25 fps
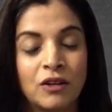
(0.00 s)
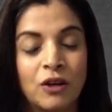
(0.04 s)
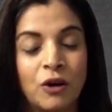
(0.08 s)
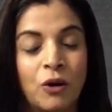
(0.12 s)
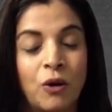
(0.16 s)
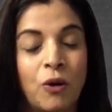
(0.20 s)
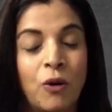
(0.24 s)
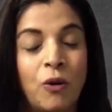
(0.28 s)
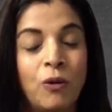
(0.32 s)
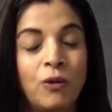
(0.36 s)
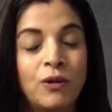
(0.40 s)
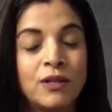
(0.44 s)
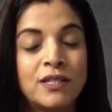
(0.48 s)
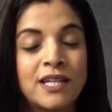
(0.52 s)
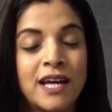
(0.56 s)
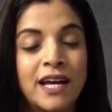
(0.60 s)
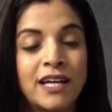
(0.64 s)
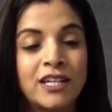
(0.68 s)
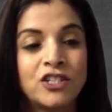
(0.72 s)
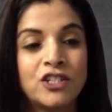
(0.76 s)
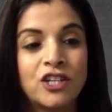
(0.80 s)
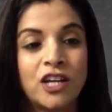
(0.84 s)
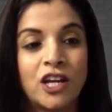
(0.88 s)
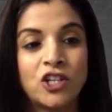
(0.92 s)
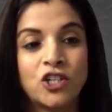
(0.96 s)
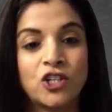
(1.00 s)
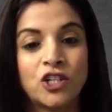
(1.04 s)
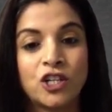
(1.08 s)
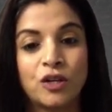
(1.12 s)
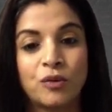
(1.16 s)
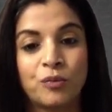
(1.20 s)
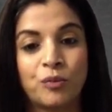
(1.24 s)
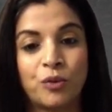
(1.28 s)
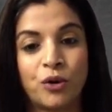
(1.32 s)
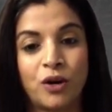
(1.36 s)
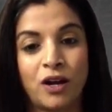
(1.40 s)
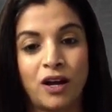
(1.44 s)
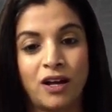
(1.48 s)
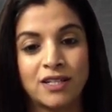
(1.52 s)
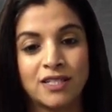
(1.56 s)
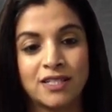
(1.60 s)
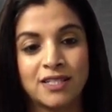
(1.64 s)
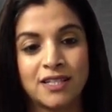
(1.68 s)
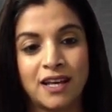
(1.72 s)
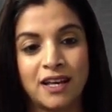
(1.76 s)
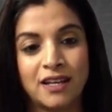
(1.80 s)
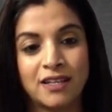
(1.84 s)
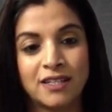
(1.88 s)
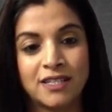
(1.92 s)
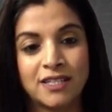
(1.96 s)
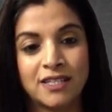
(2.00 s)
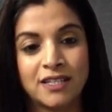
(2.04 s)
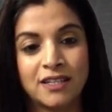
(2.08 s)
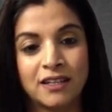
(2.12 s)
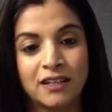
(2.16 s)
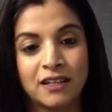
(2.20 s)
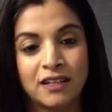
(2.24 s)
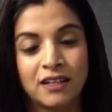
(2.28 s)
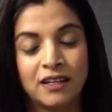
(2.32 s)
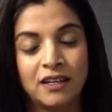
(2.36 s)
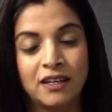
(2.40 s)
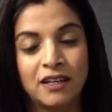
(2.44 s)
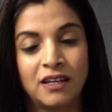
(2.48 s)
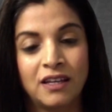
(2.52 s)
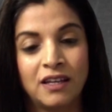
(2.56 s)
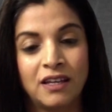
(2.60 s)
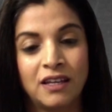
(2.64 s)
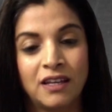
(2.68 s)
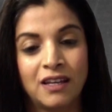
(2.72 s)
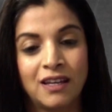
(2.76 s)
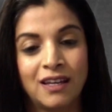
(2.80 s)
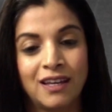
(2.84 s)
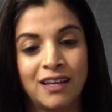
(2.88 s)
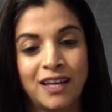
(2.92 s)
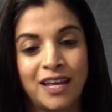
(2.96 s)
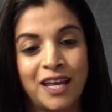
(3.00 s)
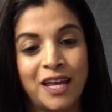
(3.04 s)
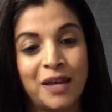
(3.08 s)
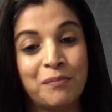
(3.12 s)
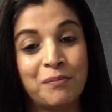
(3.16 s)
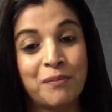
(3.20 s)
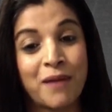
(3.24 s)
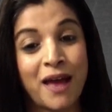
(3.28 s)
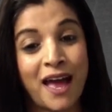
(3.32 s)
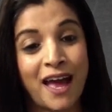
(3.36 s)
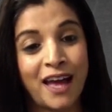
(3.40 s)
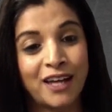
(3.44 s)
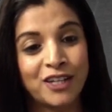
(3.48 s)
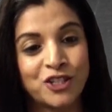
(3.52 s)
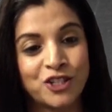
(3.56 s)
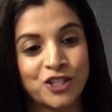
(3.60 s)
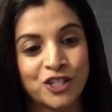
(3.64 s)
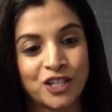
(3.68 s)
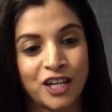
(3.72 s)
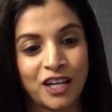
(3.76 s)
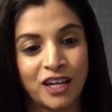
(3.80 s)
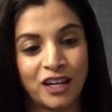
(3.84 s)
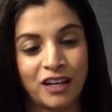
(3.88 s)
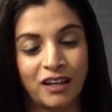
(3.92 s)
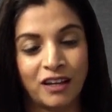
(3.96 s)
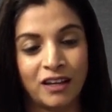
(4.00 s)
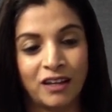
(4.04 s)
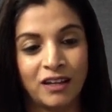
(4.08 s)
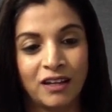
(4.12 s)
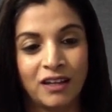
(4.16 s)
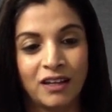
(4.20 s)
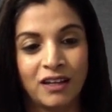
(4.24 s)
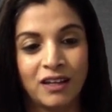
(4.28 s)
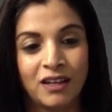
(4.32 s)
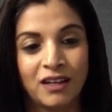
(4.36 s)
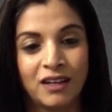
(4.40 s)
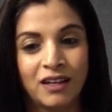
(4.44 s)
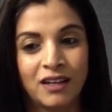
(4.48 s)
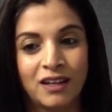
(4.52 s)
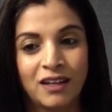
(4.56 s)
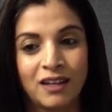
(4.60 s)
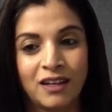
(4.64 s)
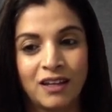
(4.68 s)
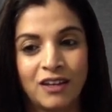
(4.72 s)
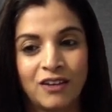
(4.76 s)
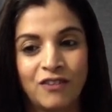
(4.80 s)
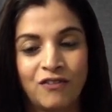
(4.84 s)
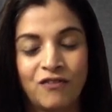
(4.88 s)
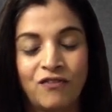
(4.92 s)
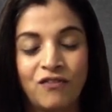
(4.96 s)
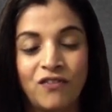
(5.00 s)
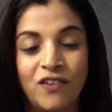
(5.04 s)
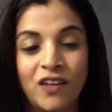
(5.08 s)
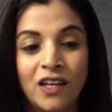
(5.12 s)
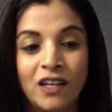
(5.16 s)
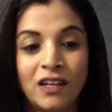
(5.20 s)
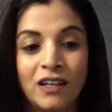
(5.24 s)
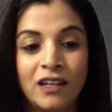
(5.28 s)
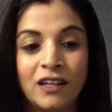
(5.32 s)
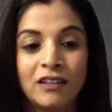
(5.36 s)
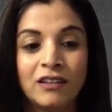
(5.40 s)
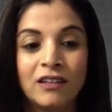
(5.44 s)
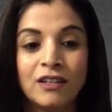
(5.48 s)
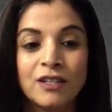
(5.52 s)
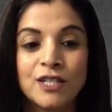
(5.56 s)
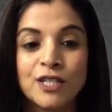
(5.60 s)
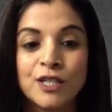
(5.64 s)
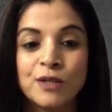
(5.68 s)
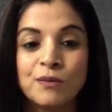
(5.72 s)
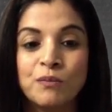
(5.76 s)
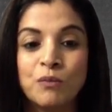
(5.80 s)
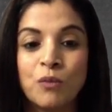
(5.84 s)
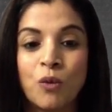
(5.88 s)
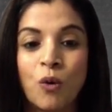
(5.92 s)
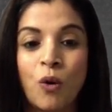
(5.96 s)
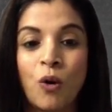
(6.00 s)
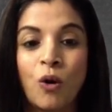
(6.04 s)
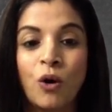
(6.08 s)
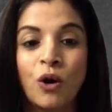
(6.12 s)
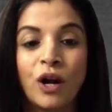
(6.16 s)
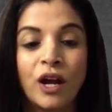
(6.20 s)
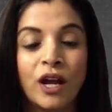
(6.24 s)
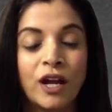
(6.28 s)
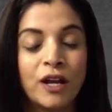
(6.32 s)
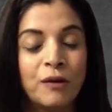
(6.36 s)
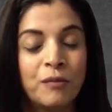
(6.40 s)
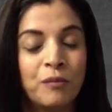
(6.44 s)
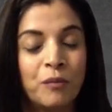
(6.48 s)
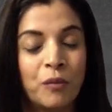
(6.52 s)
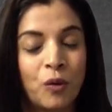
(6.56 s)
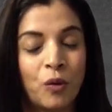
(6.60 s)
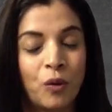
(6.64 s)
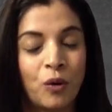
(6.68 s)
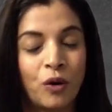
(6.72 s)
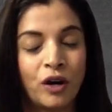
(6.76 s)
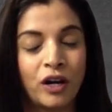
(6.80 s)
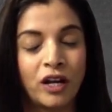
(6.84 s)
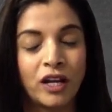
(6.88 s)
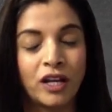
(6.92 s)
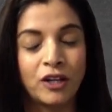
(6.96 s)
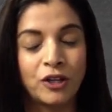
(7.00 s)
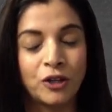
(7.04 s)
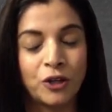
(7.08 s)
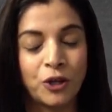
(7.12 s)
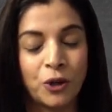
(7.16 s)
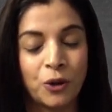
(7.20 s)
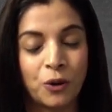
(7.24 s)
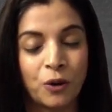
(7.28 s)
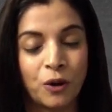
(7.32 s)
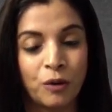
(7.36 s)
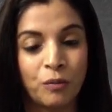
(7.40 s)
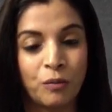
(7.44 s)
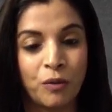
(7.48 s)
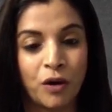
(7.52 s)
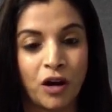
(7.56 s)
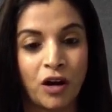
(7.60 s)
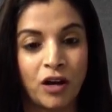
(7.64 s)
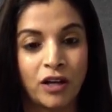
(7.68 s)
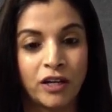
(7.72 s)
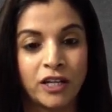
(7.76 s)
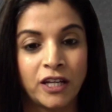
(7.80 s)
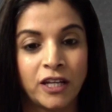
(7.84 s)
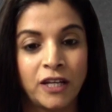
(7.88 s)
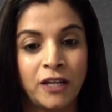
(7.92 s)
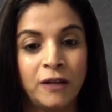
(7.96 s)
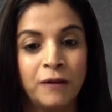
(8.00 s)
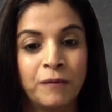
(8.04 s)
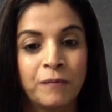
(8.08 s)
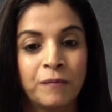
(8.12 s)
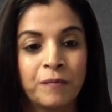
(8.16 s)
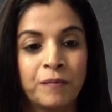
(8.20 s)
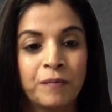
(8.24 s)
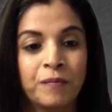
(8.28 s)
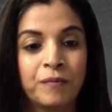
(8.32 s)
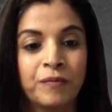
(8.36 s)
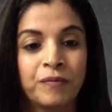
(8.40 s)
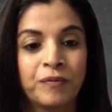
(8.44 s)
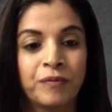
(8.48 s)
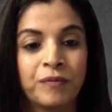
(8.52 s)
The whole digestion process, imagining, feeling this more and more in your body.